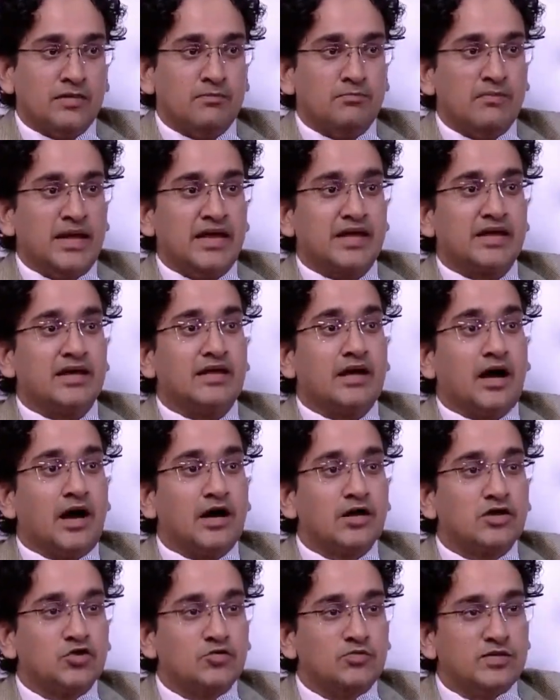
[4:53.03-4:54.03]
make an
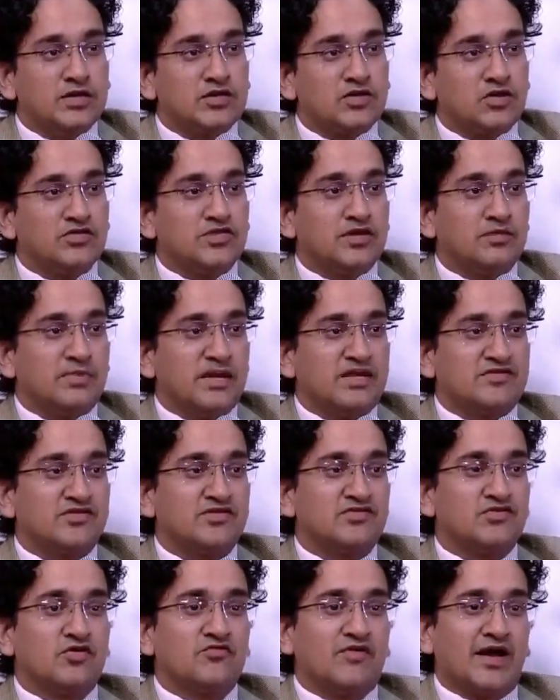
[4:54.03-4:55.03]
argument on the
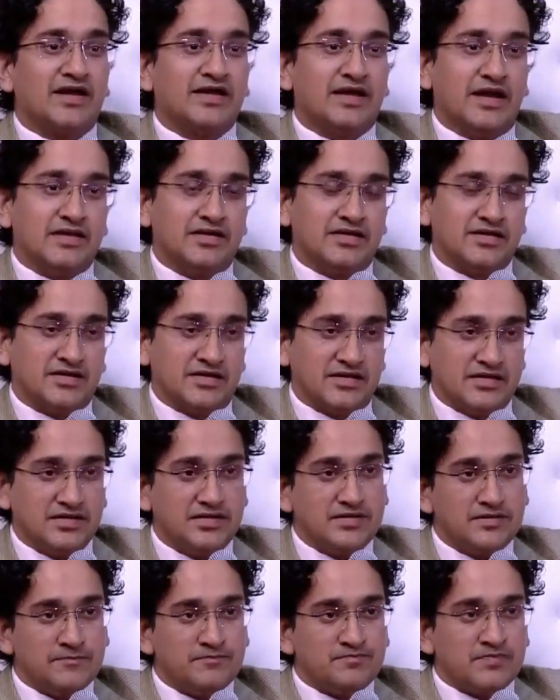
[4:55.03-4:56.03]
basis of identity